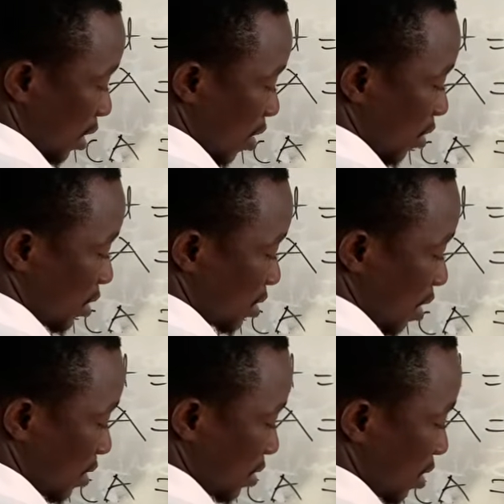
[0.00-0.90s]
current
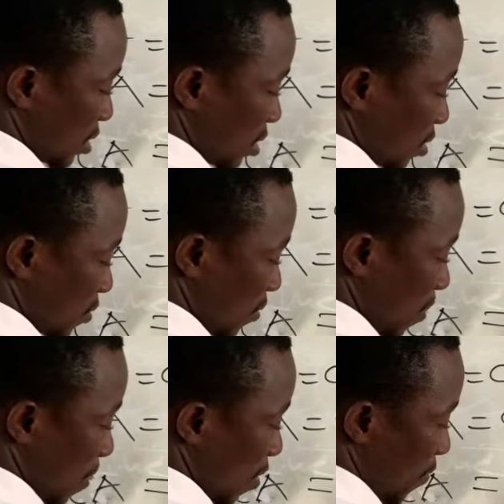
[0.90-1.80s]
assets
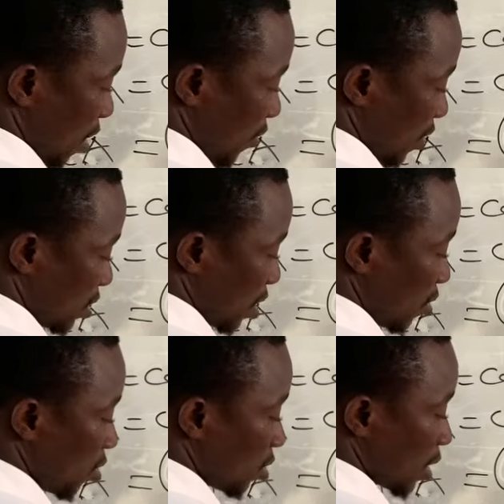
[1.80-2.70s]
minus the
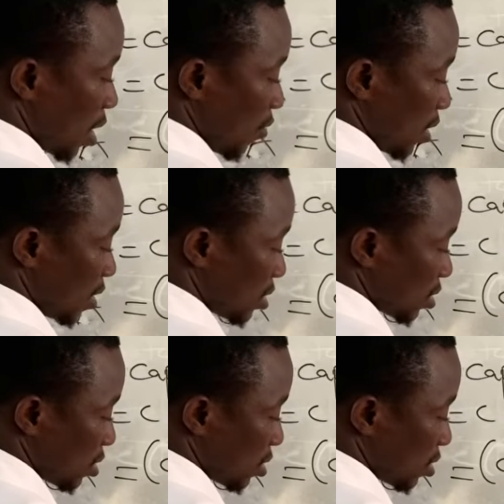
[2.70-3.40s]
non-current